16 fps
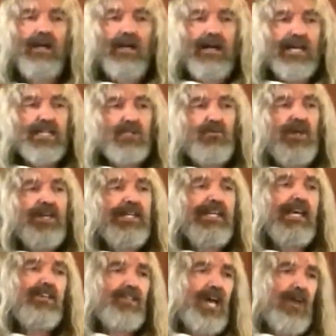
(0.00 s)
has
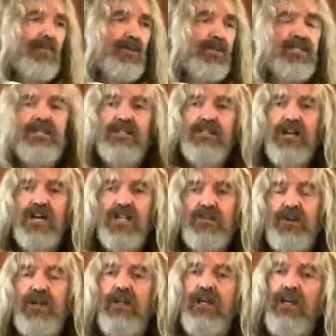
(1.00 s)
28 chapters in his
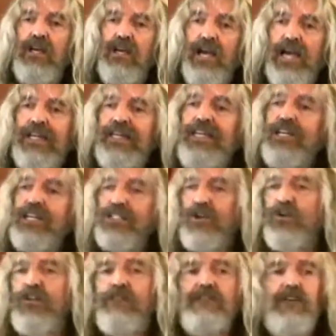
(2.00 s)
Gospel, and he has
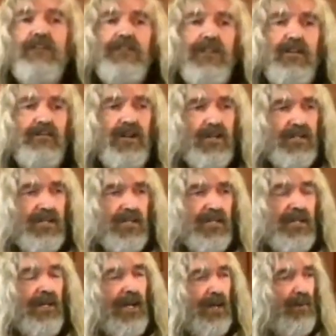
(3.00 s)
only 15
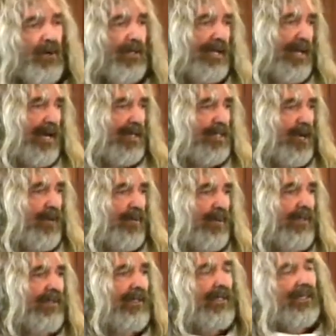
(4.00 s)
verses about the Last
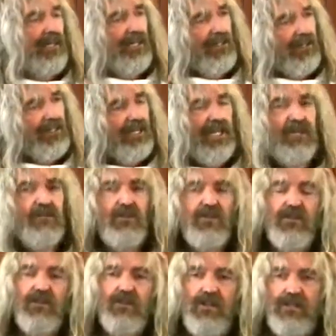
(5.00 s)
Supper, and they're dealing with
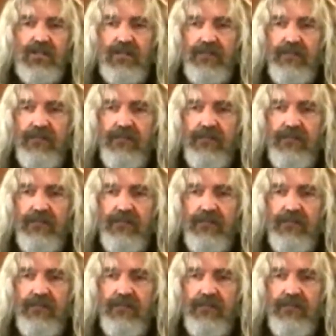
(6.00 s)
Eucharist.